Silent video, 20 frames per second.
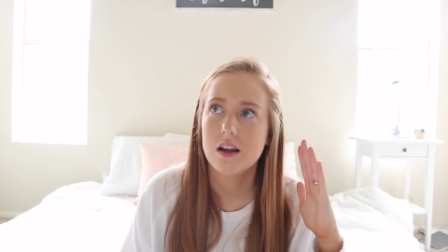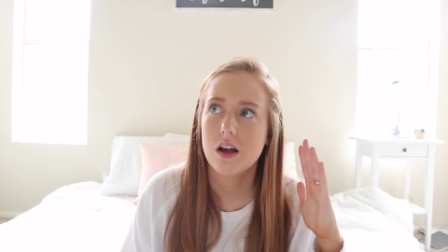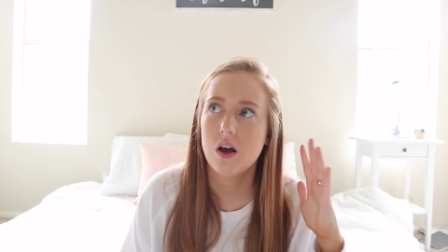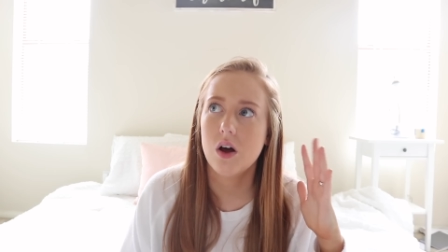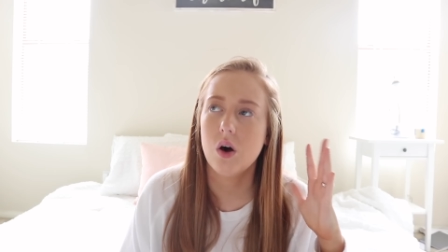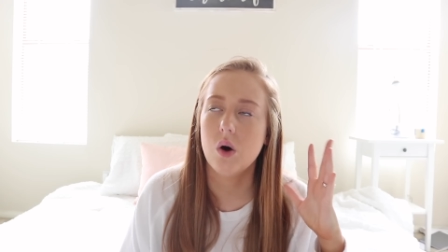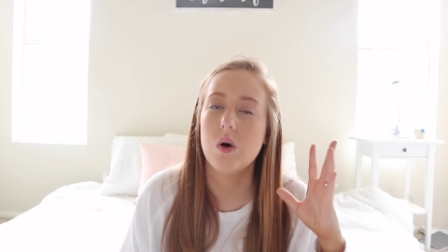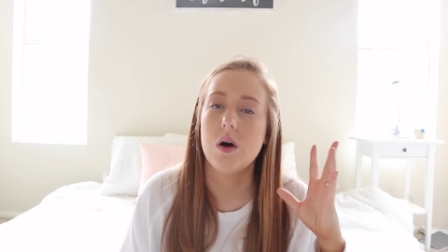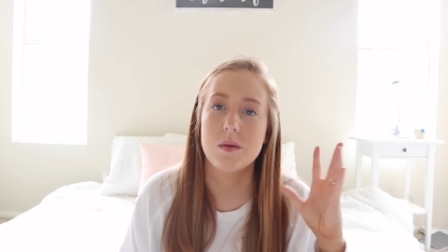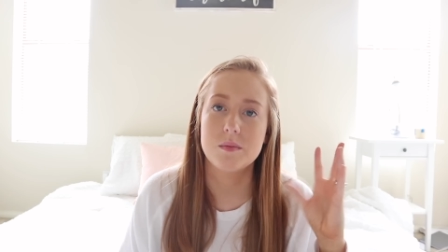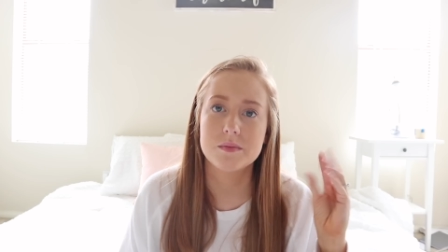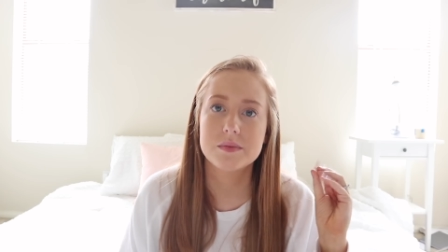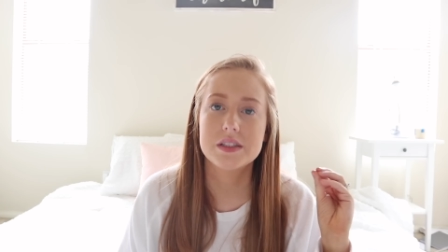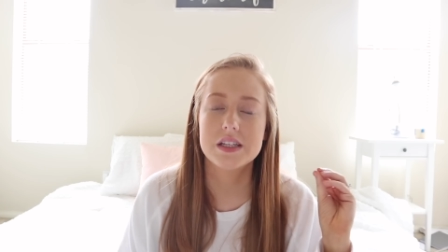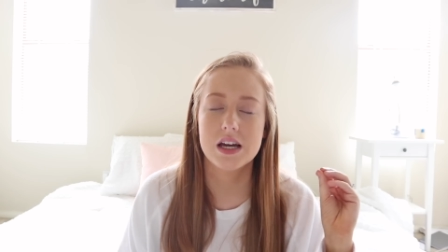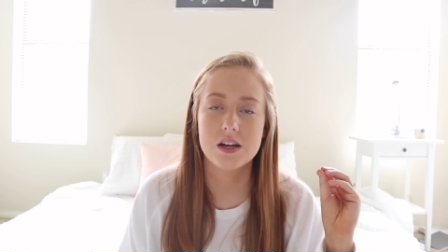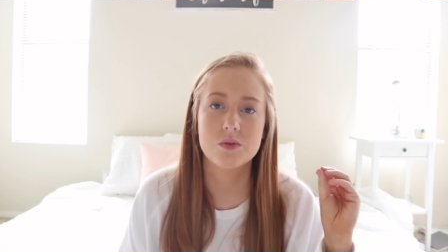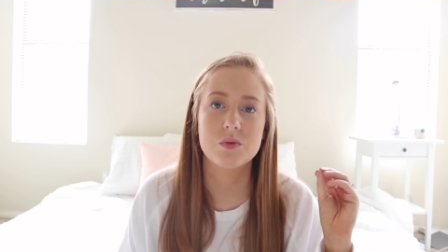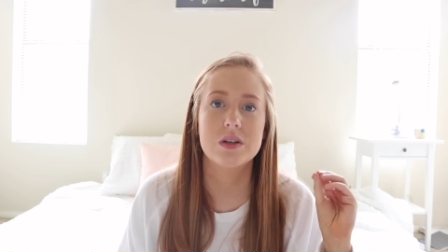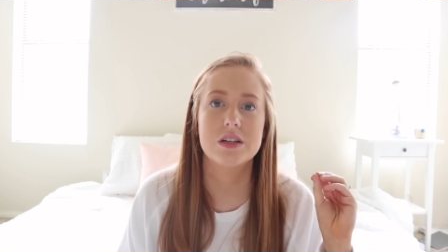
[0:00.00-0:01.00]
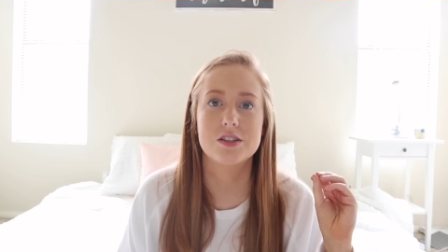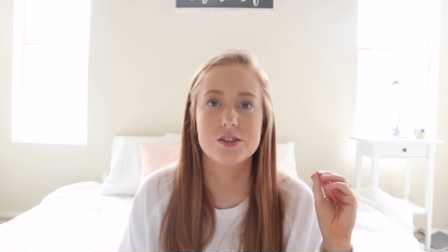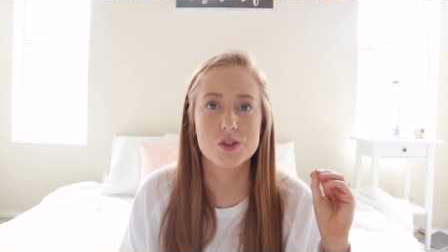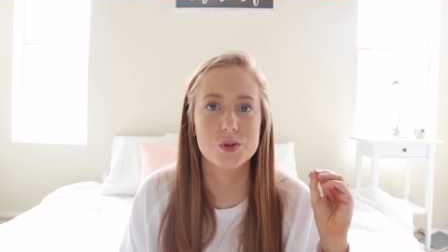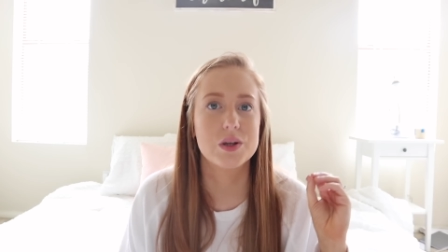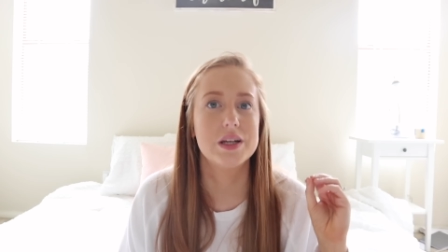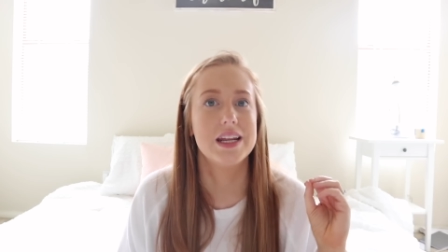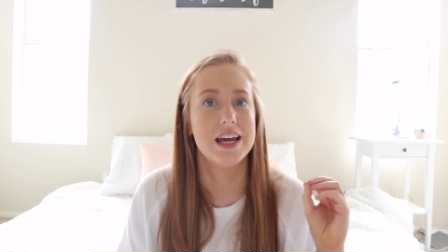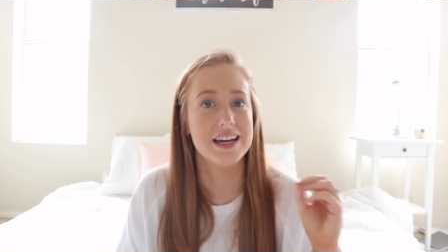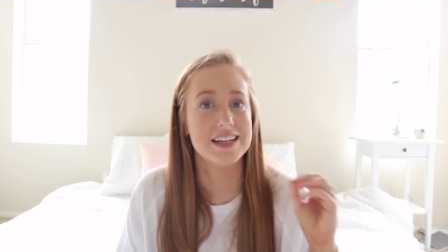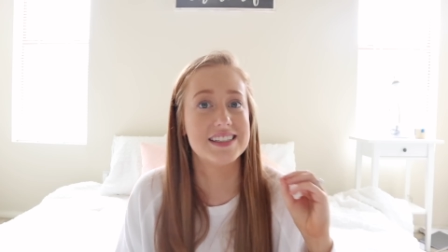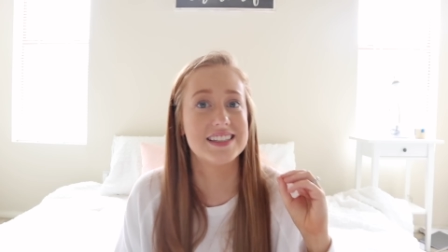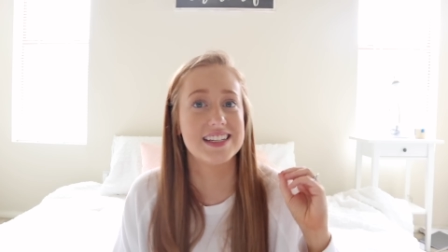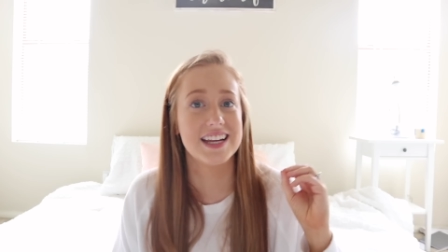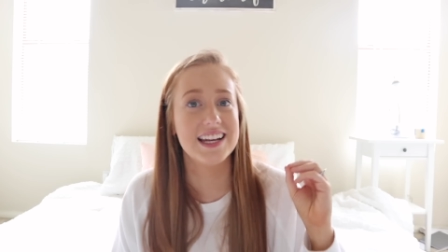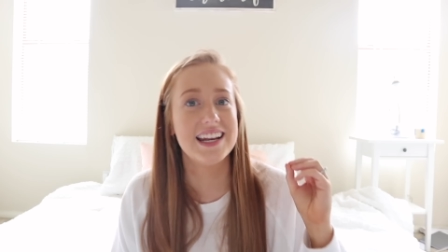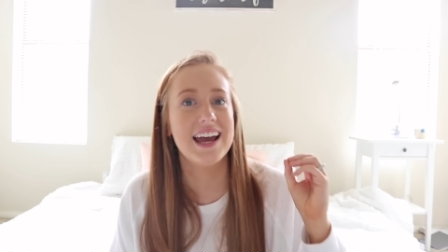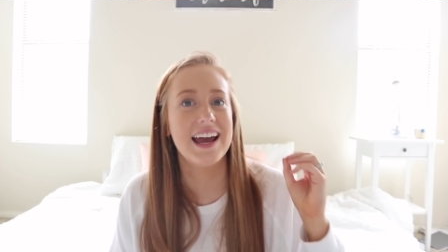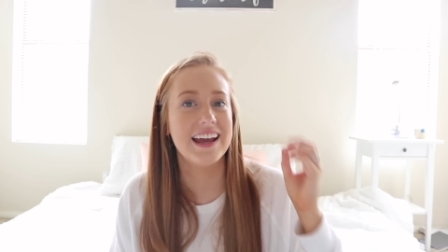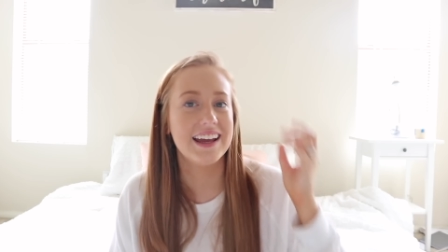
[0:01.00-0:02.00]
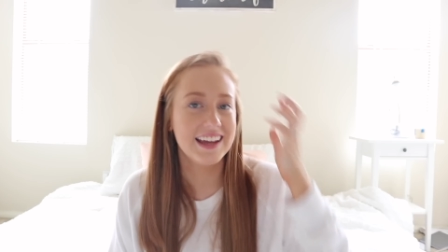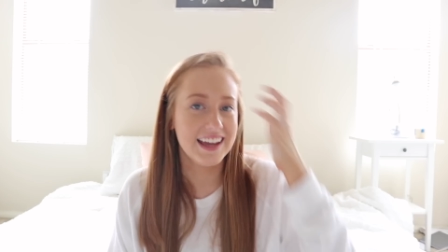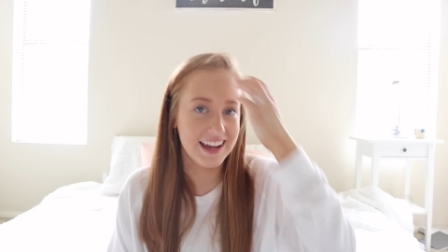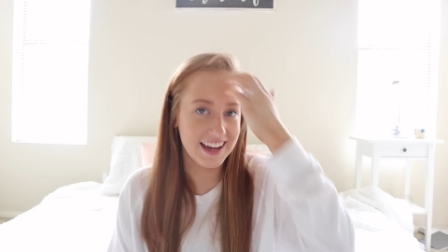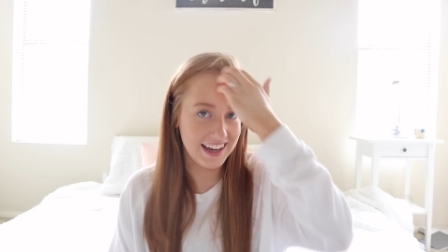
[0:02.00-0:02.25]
Oh, I'm 10 weeks, 3 days today.